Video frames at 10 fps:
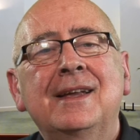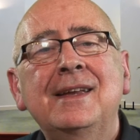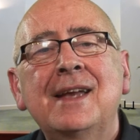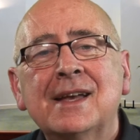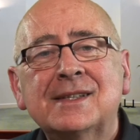
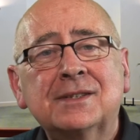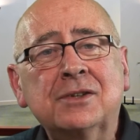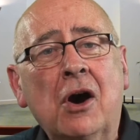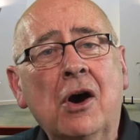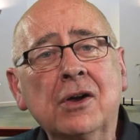Yes,
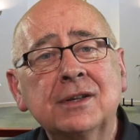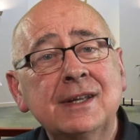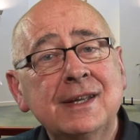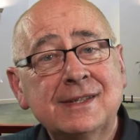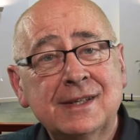God
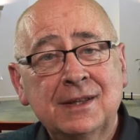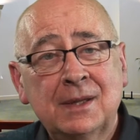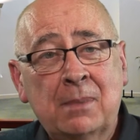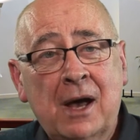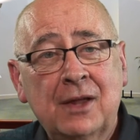is in
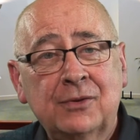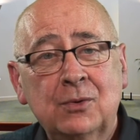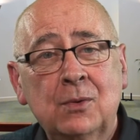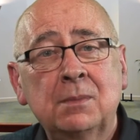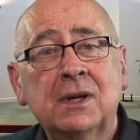the
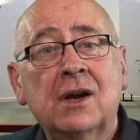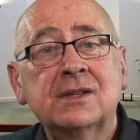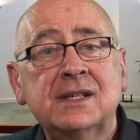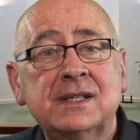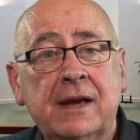bathroom
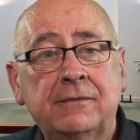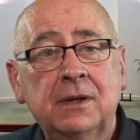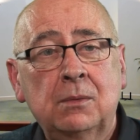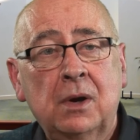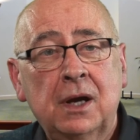because he's
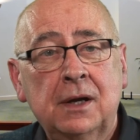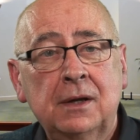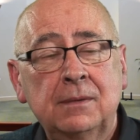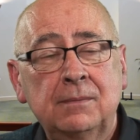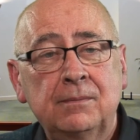everywhere.